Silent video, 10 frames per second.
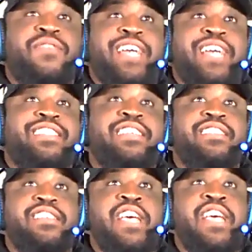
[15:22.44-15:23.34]
that
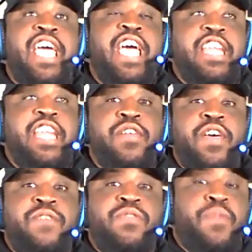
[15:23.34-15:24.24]
season.
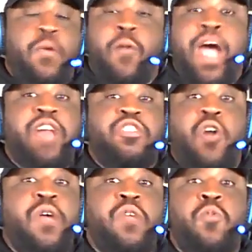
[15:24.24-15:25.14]
And the writers
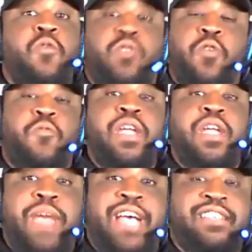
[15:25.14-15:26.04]
already wrote
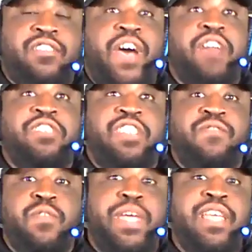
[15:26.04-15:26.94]
Kareem as the finals
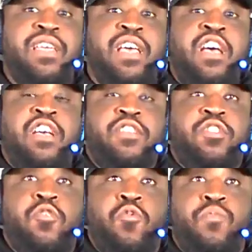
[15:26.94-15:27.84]
MVP
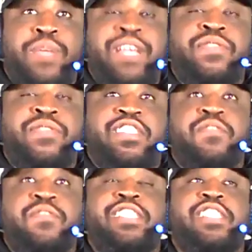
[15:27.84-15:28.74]
to beat the
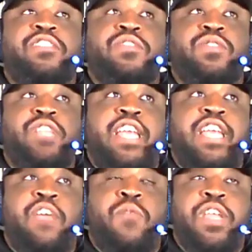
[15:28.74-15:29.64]
76ers. And
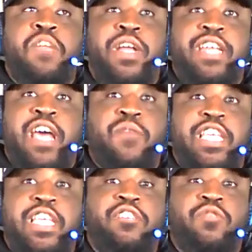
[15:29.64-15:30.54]
then when he went down with
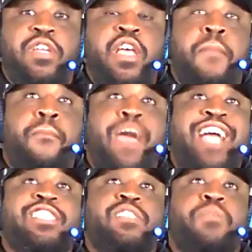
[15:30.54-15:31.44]
the injury,
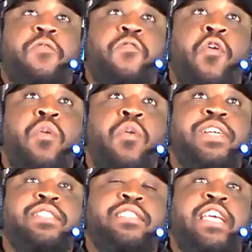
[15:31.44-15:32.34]
Magic's
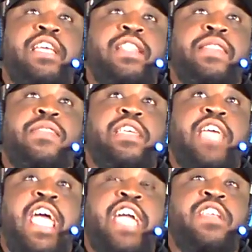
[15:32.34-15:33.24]
performance in
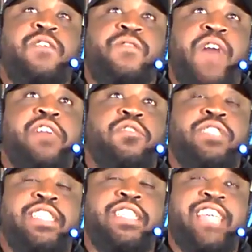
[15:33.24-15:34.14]
the 80
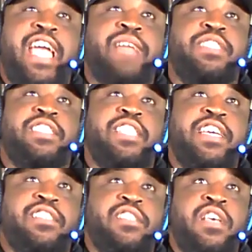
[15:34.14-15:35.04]
finals in game
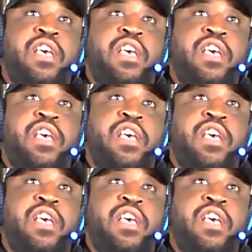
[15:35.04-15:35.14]
6,